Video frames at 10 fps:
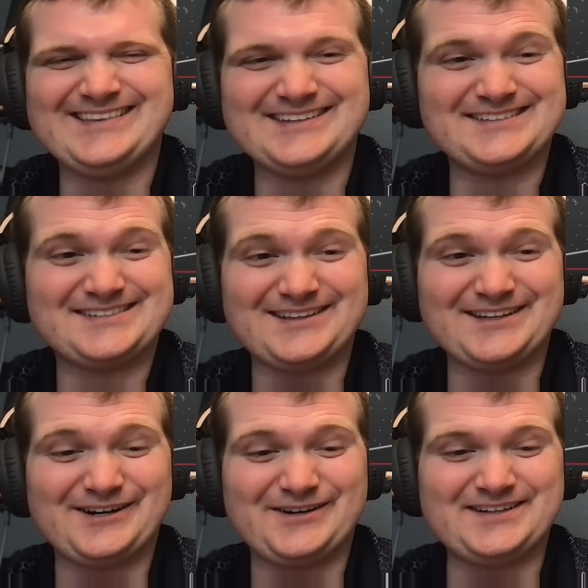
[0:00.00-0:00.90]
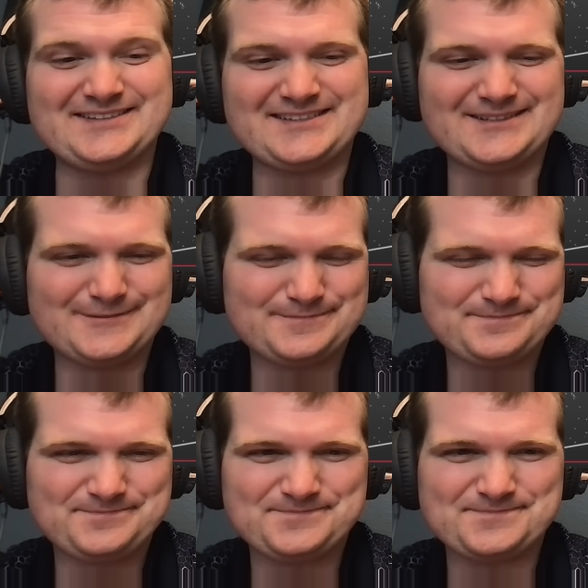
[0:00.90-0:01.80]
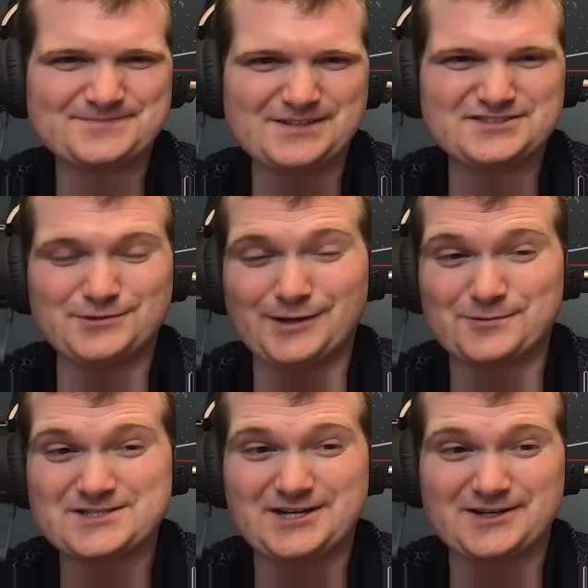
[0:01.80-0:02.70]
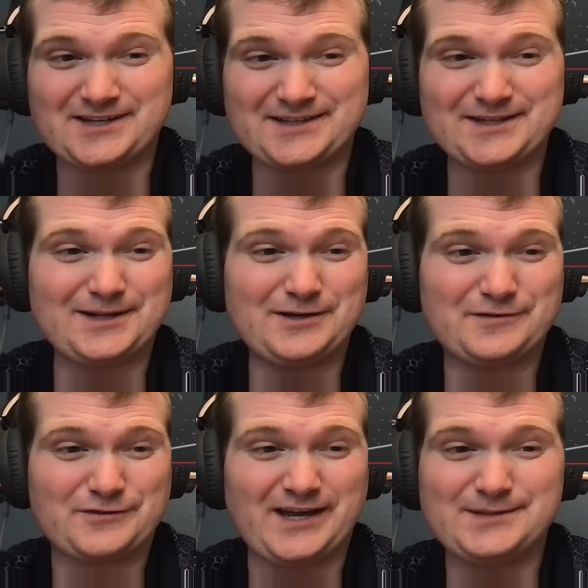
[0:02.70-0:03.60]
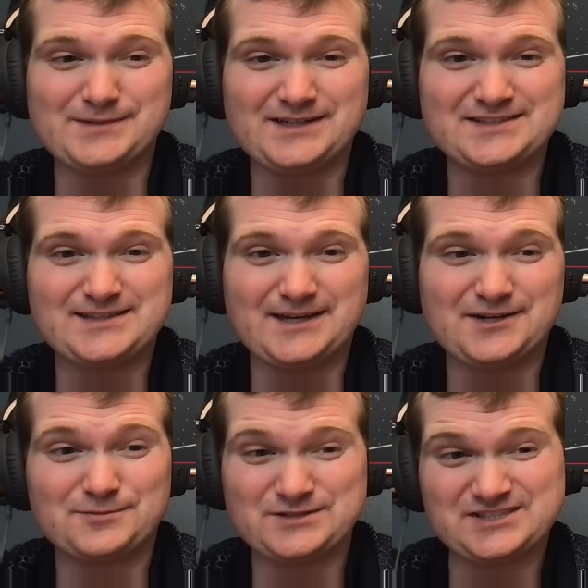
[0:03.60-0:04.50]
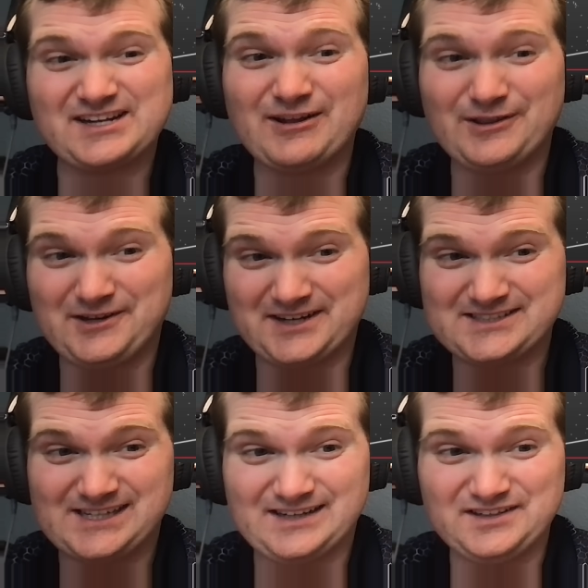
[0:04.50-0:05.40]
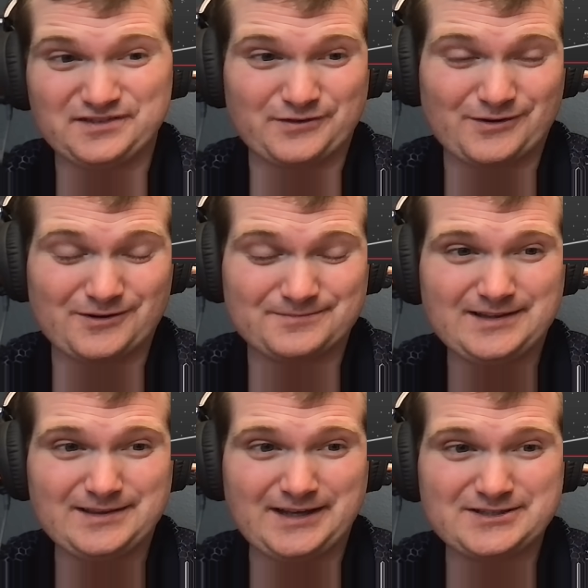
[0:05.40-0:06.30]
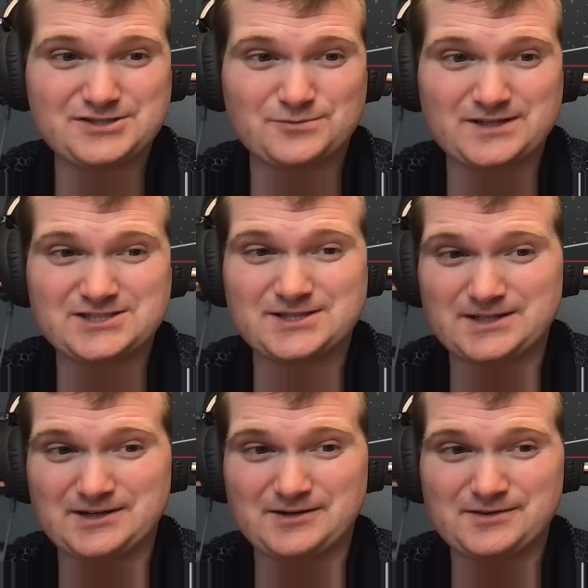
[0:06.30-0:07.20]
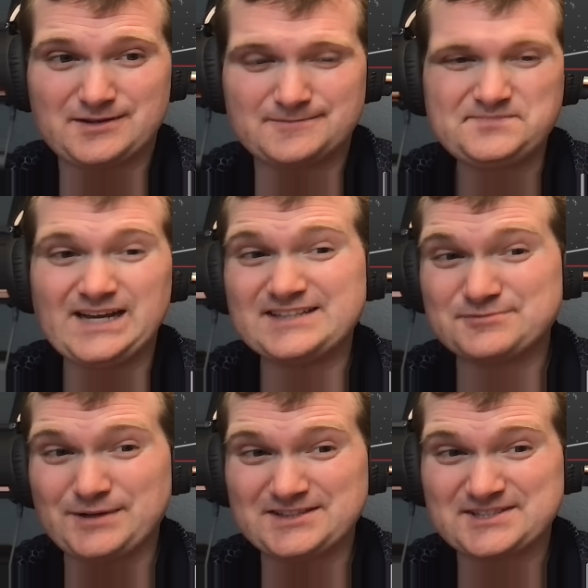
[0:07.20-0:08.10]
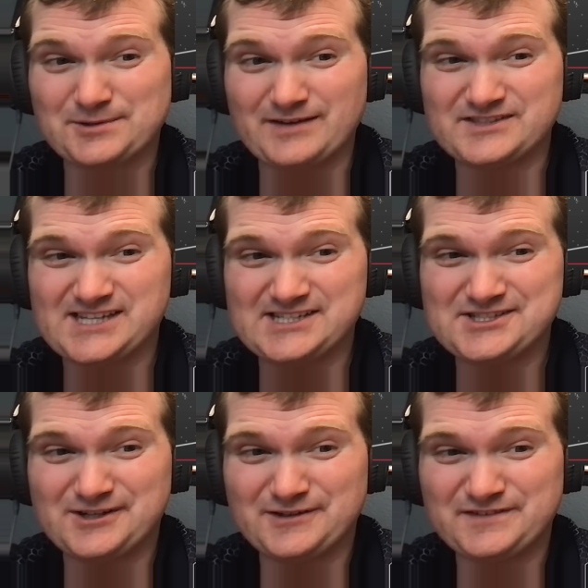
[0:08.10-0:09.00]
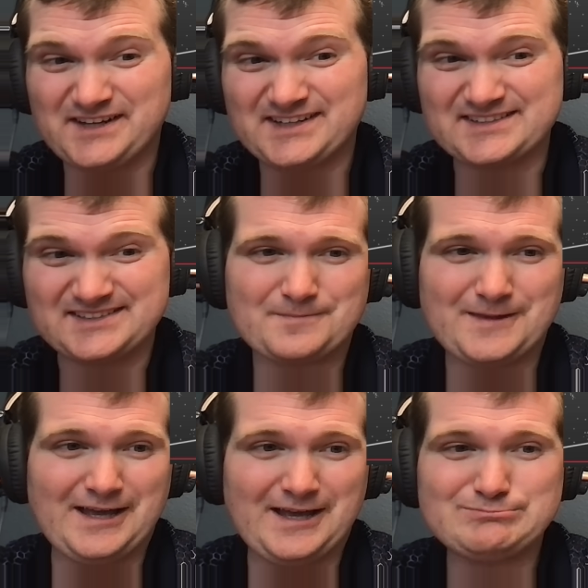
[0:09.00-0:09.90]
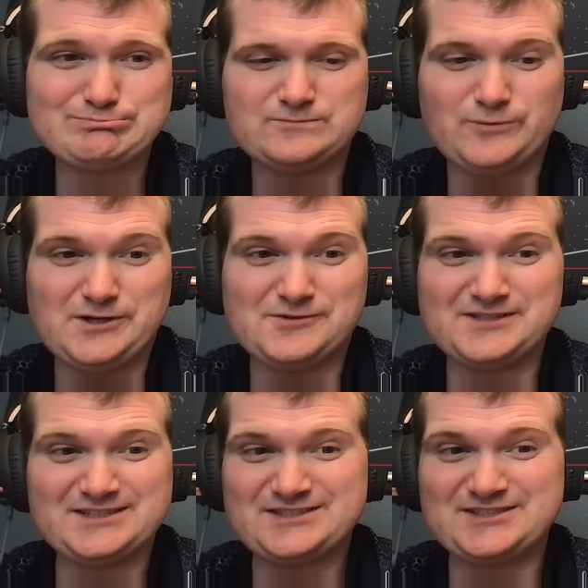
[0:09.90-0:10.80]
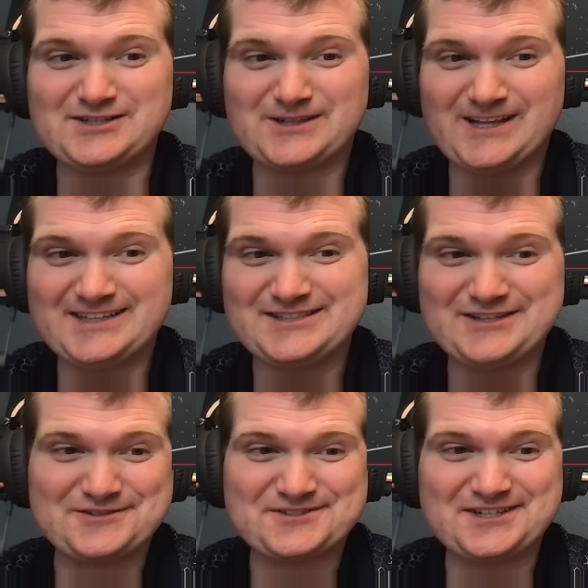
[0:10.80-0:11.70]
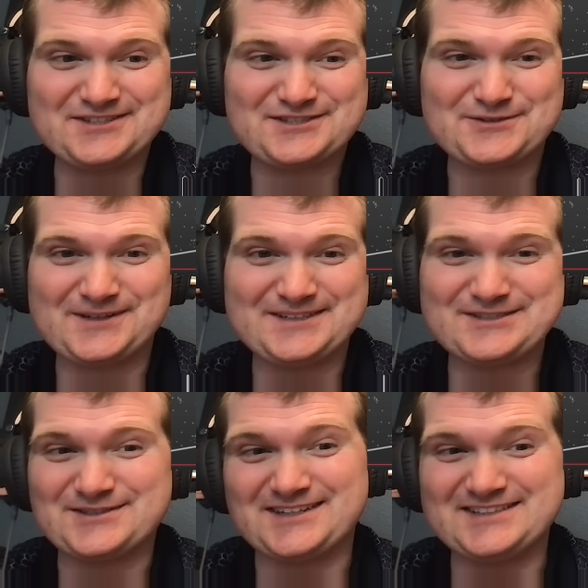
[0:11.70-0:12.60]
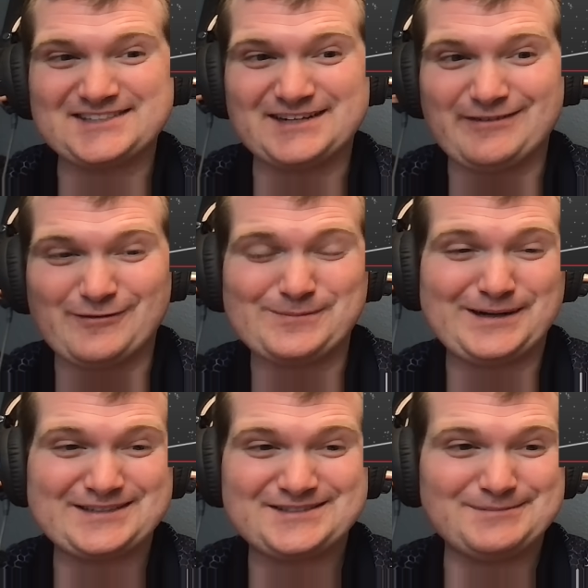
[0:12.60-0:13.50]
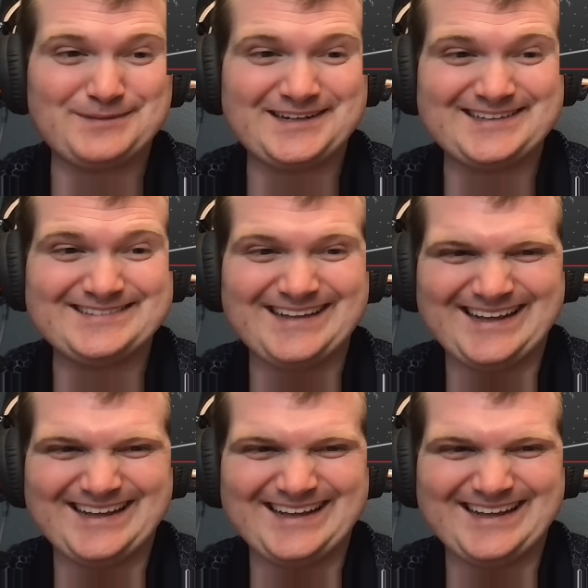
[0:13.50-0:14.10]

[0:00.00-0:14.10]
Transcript: This is hilarious. So, what, we're talking a little over eight minutes later, which is how long it takes for light to reach the Earth, as well as the gravitational effects, that we don't need sunglasses or sunscreen. so it's going to save everybody some money.